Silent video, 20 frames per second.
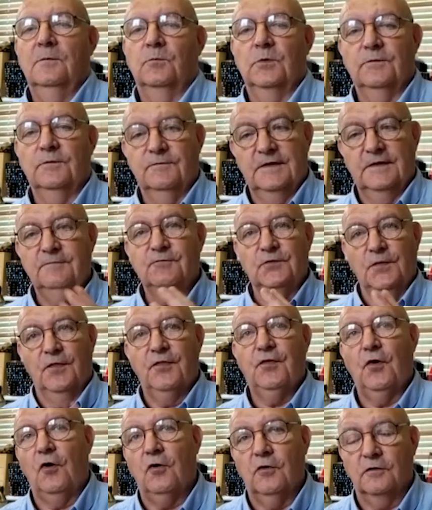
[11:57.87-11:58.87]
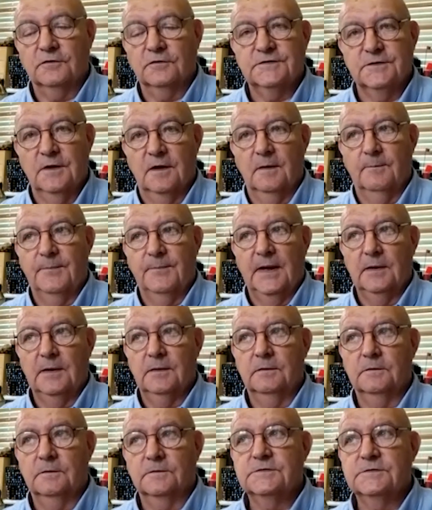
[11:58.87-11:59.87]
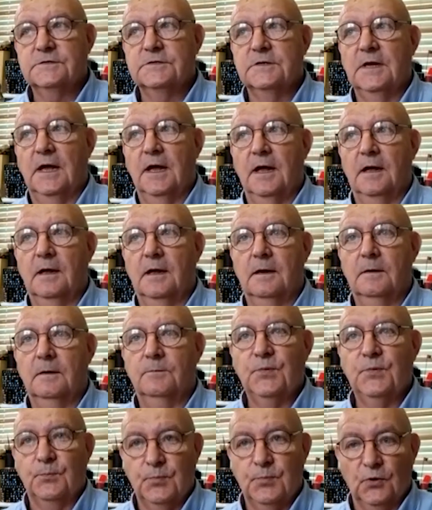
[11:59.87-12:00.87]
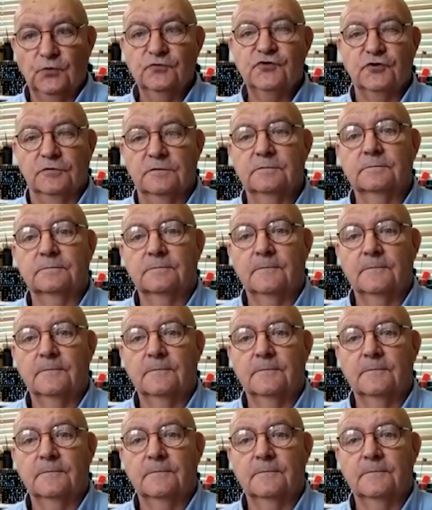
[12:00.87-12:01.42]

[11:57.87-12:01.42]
We've even thought about propulsion.